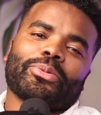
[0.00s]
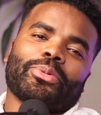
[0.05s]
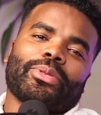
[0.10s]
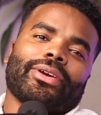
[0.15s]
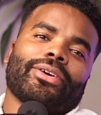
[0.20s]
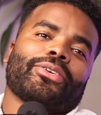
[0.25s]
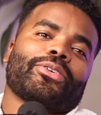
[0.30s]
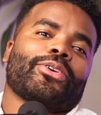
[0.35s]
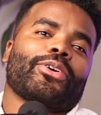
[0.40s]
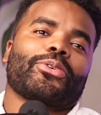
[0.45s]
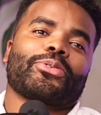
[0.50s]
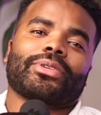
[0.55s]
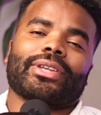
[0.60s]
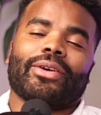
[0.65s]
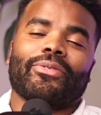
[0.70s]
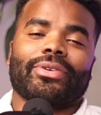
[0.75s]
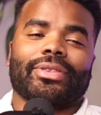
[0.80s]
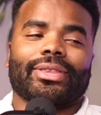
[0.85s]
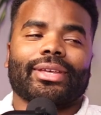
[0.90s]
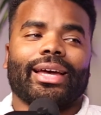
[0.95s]
there goes
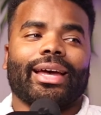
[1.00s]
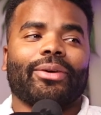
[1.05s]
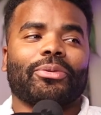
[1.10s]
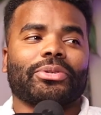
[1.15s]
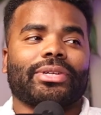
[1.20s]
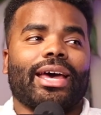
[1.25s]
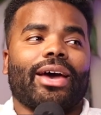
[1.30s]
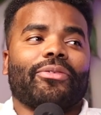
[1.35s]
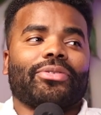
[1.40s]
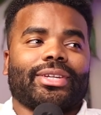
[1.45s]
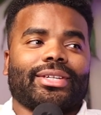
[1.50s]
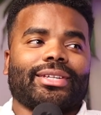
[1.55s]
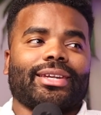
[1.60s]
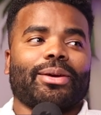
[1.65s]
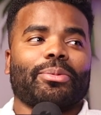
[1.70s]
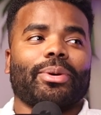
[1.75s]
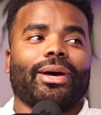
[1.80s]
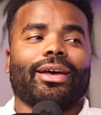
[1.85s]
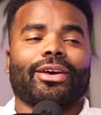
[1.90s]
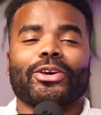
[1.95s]
everything I was having to say
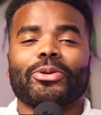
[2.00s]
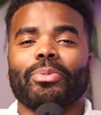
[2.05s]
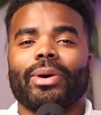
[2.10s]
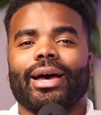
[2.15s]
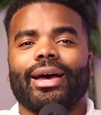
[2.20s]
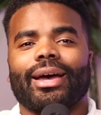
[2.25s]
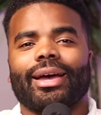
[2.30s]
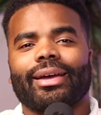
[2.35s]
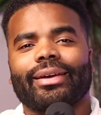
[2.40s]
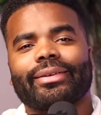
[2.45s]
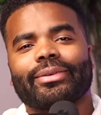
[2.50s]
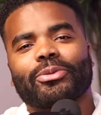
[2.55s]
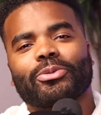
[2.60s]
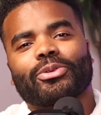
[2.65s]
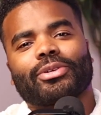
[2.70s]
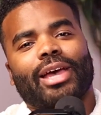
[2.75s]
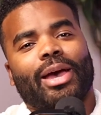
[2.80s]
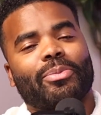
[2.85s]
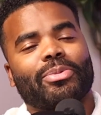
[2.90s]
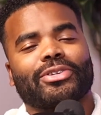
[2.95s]
about it. Goodbye.
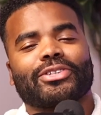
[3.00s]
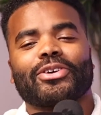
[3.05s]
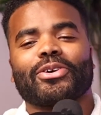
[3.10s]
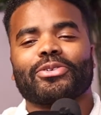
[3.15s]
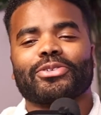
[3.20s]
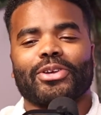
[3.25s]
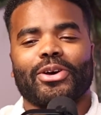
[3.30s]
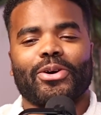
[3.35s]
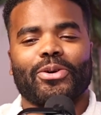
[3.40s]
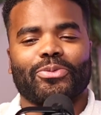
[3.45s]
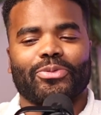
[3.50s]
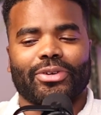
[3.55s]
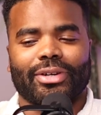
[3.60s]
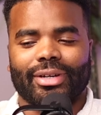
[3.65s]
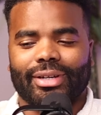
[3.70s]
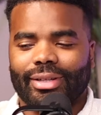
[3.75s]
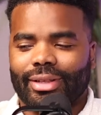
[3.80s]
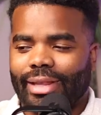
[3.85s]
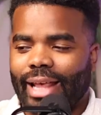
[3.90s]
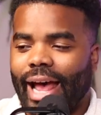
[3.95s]
Episode's
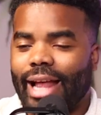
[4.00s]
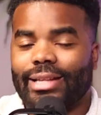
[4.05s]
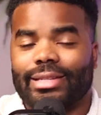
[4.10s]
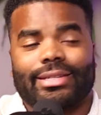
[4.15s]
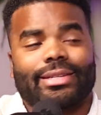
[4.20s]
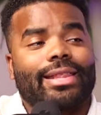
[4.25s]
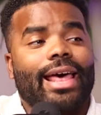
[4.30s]
over. That's